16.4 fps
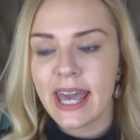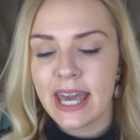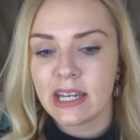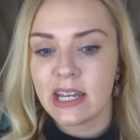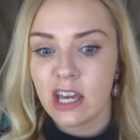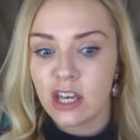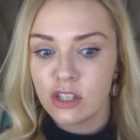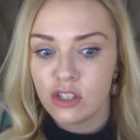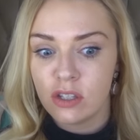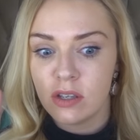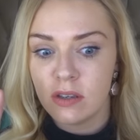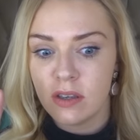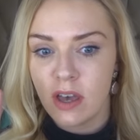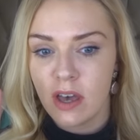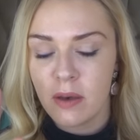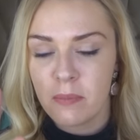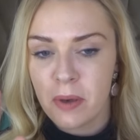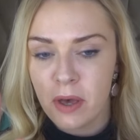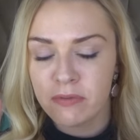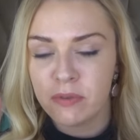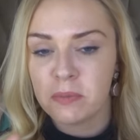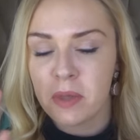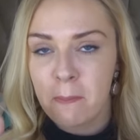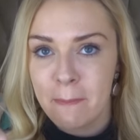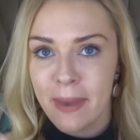in a
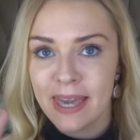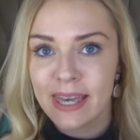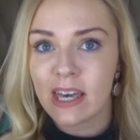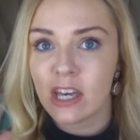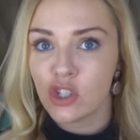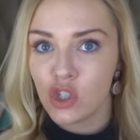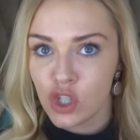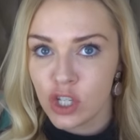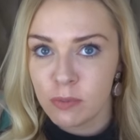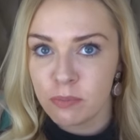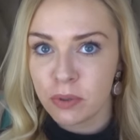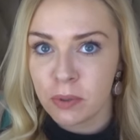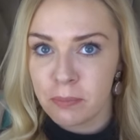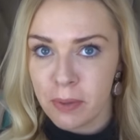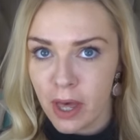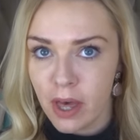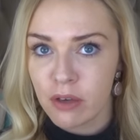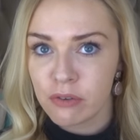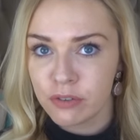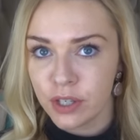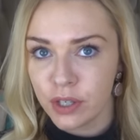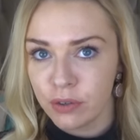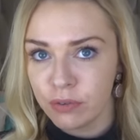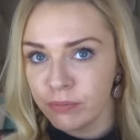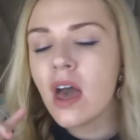perfume that make it a Chypre
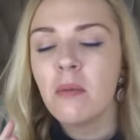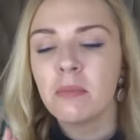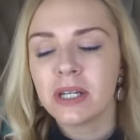perfume.